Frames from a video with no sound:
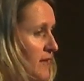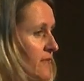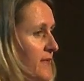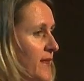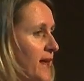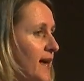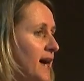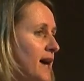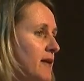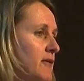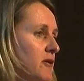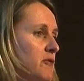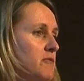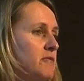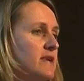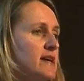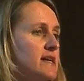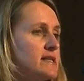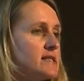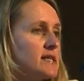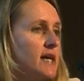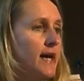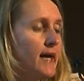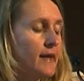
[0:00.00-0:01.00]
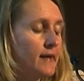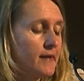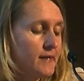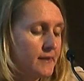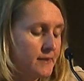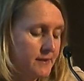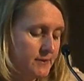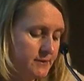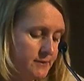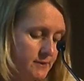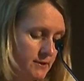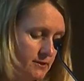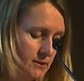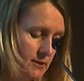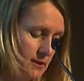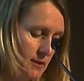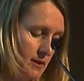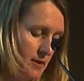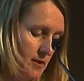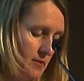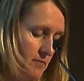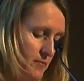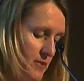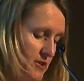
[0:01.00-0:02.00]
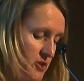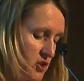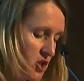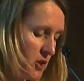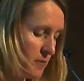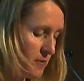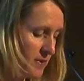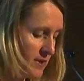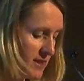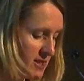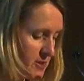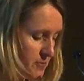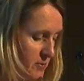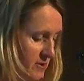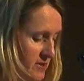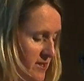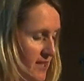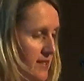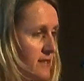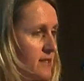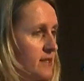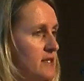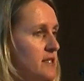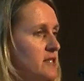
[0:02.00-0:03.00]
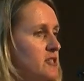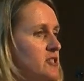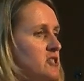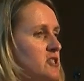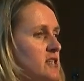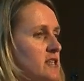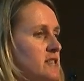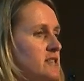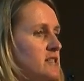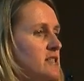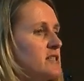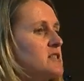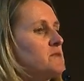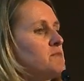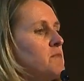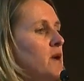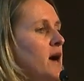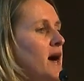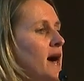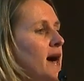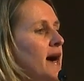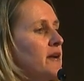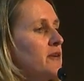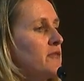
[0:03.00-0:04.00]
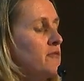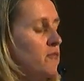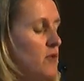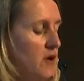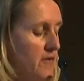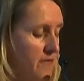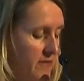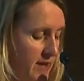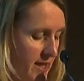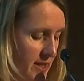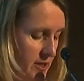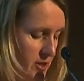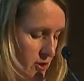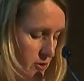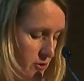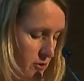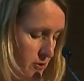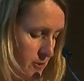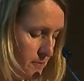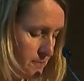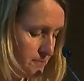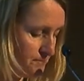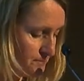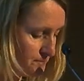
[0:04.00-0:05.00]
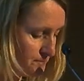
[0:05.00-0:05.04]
They are a retailer, but shopping is presented as just as part of what they do.